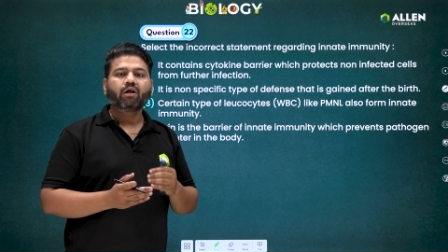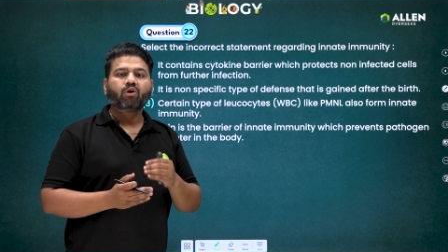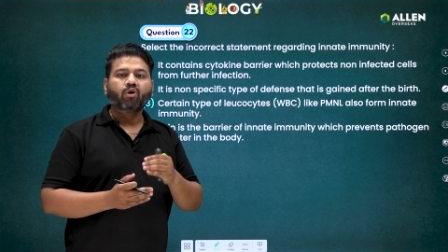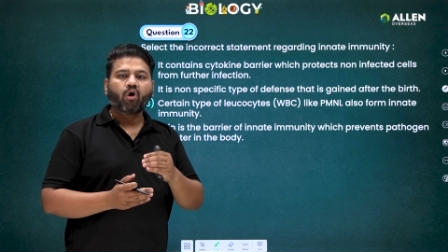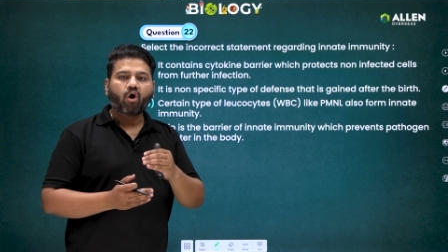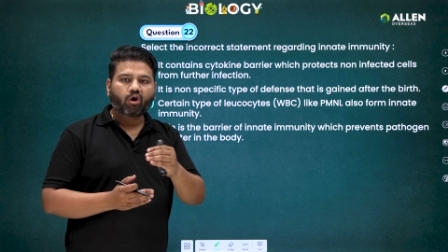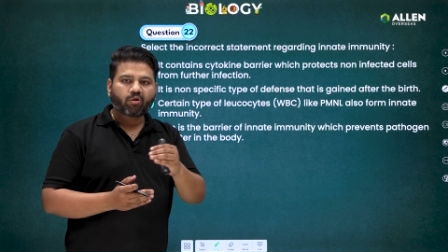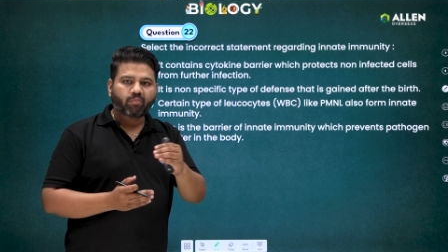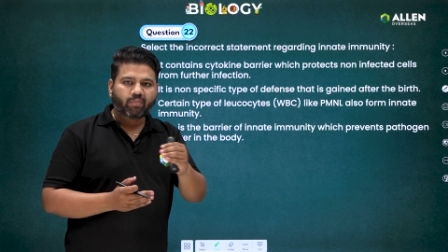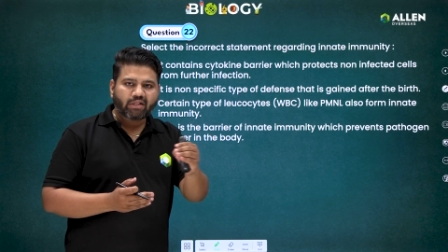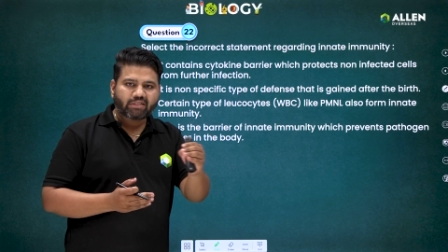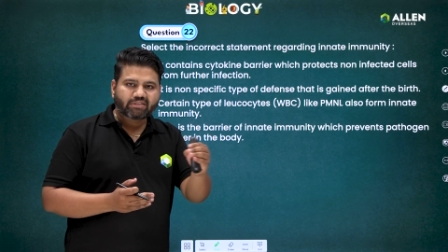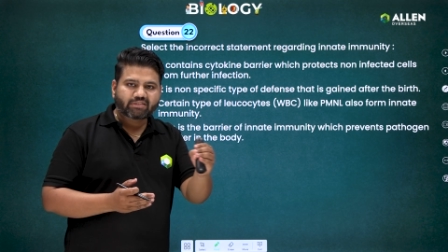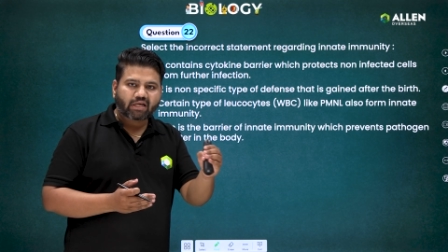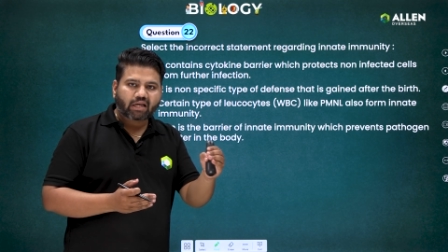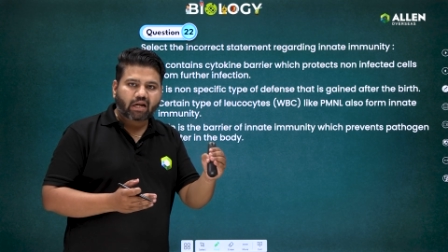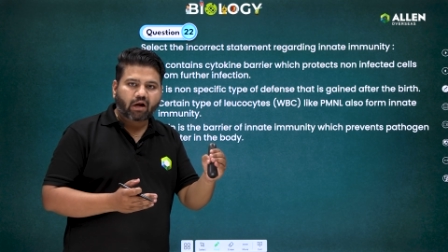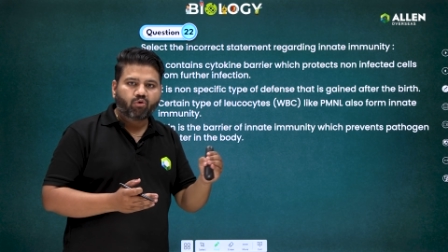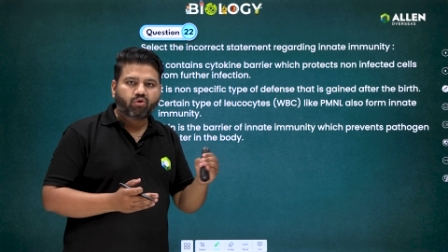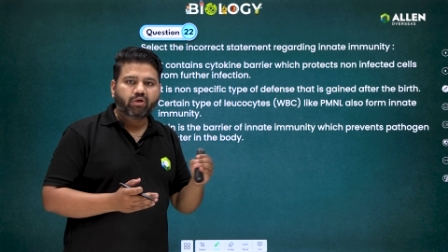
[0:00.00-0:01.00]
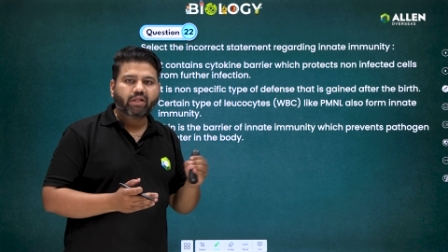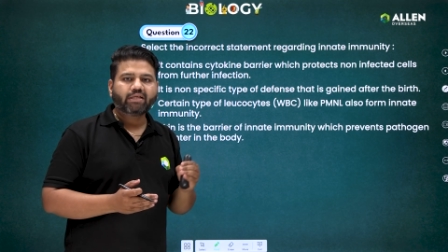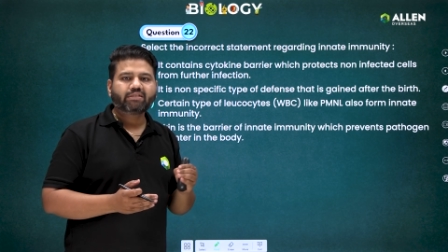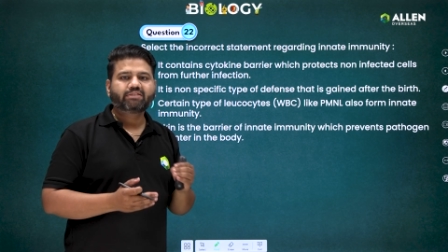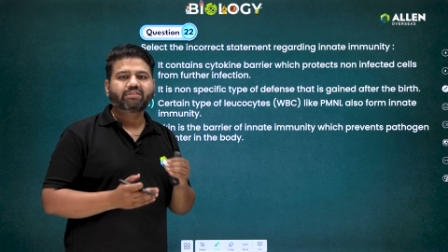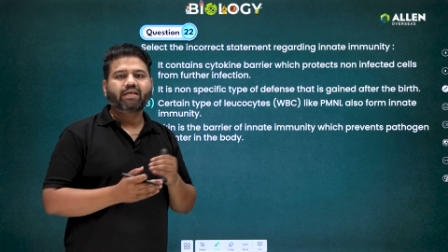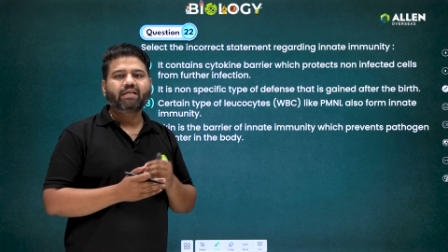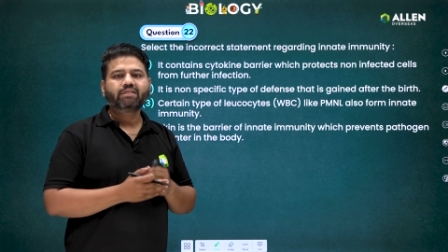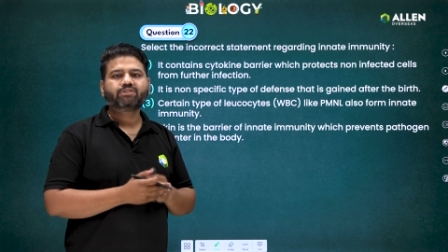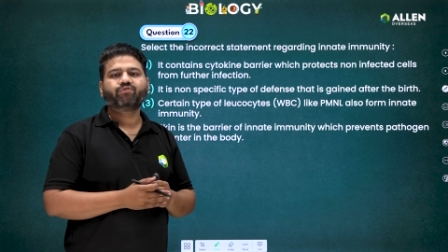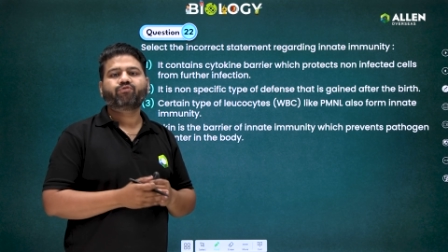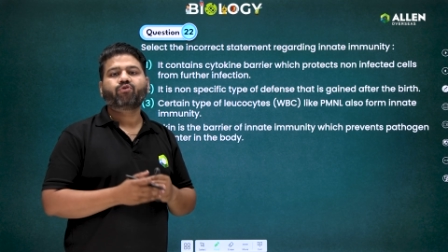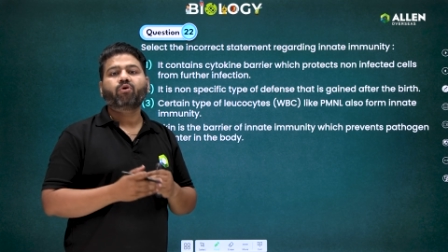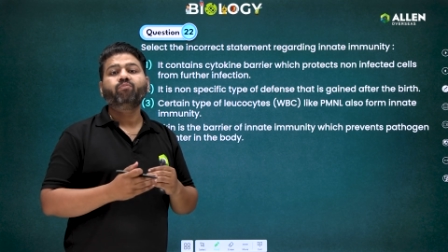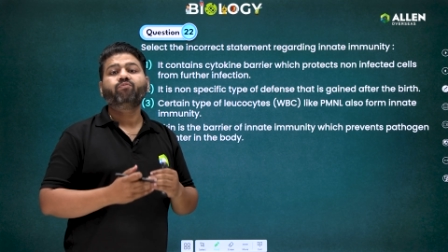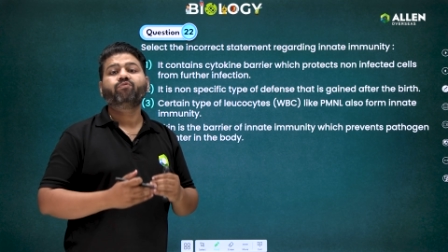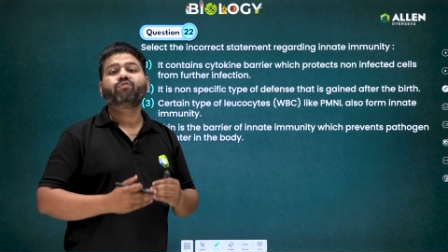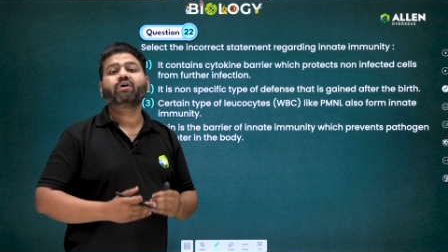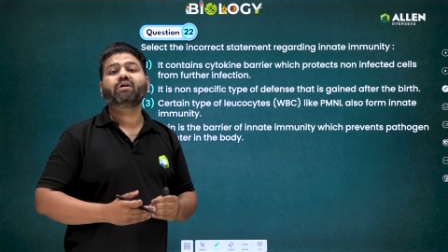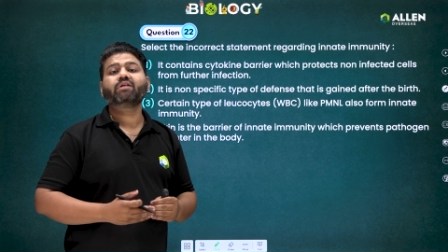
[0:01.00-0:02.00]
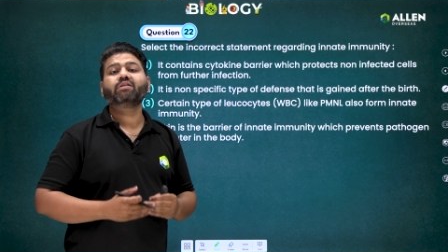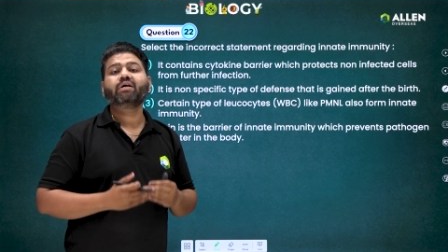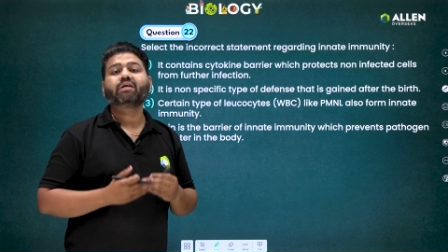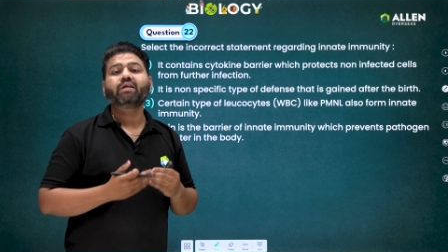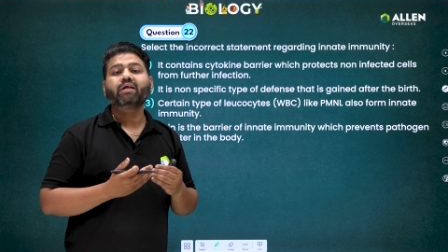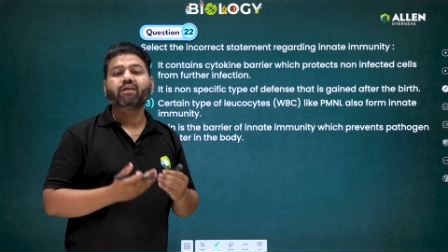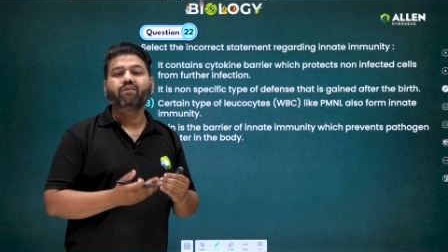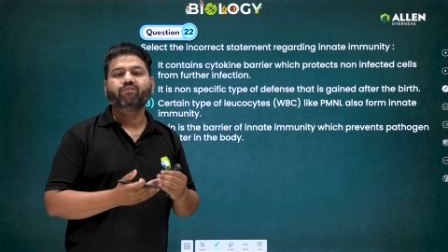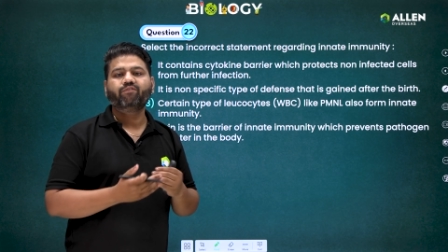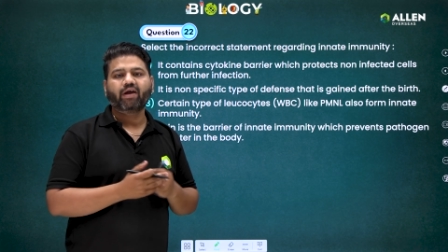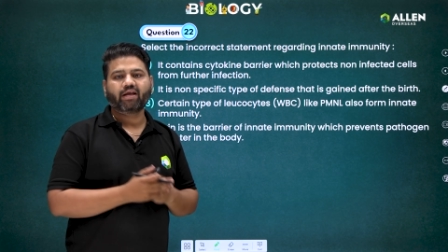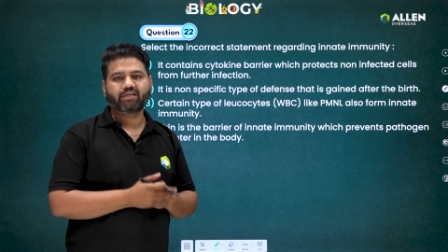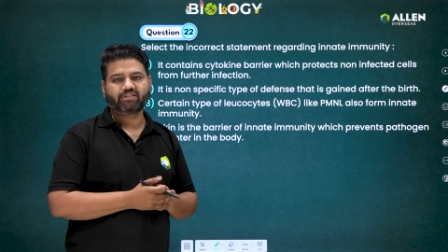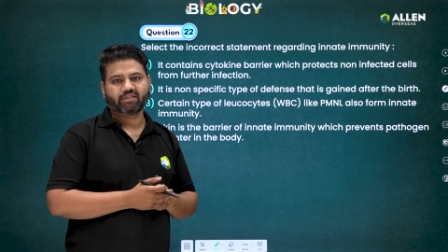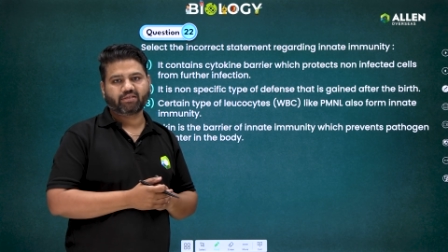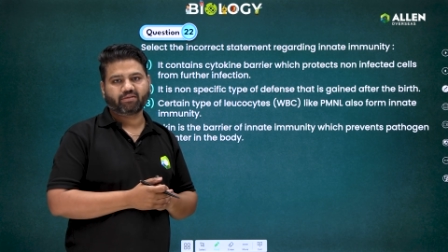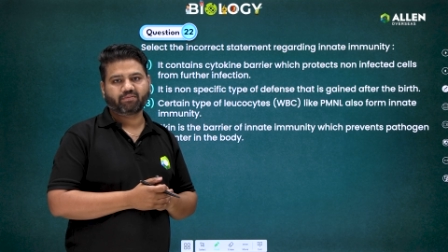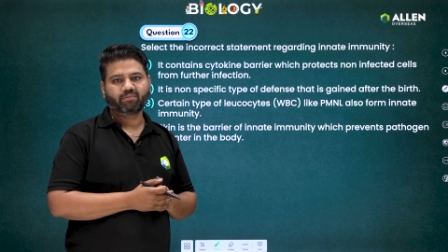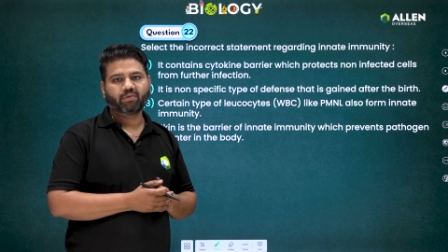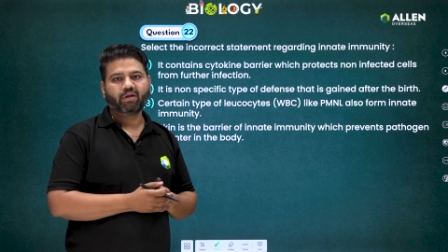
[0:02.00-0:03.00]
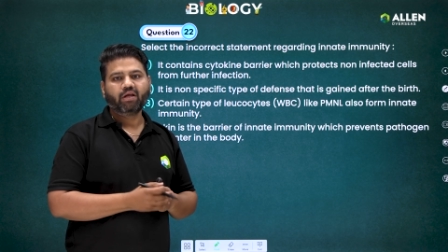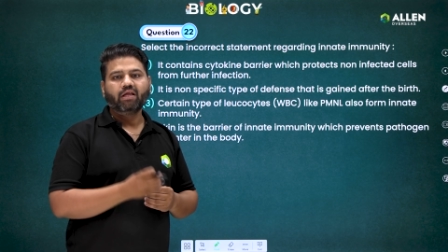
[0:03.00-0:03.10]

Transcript: normal surrounding cells from further infection.